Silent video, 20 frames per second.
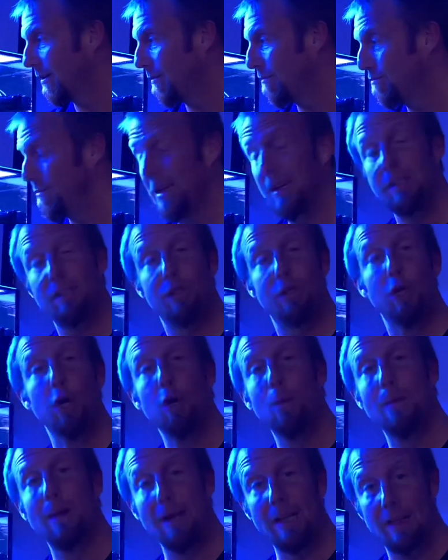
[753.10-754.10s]
mess too
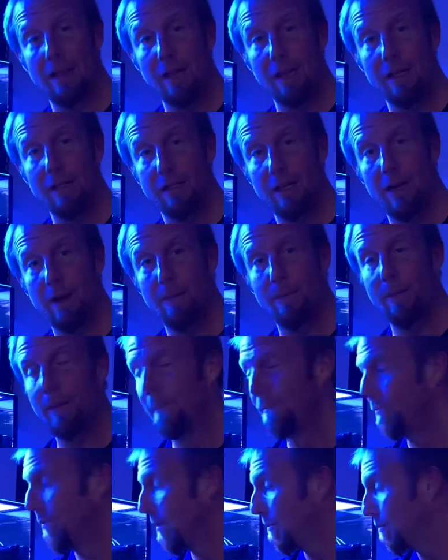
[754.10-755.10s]
many things up,
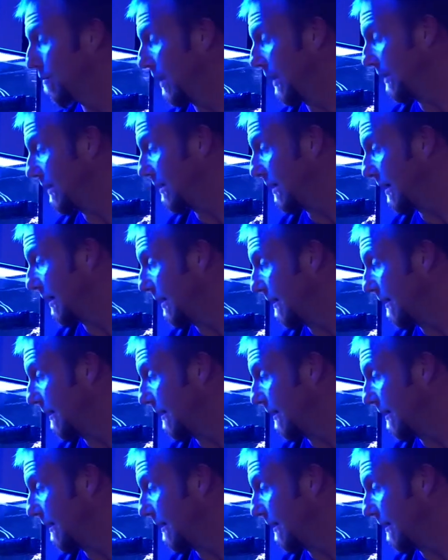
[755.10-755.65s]
but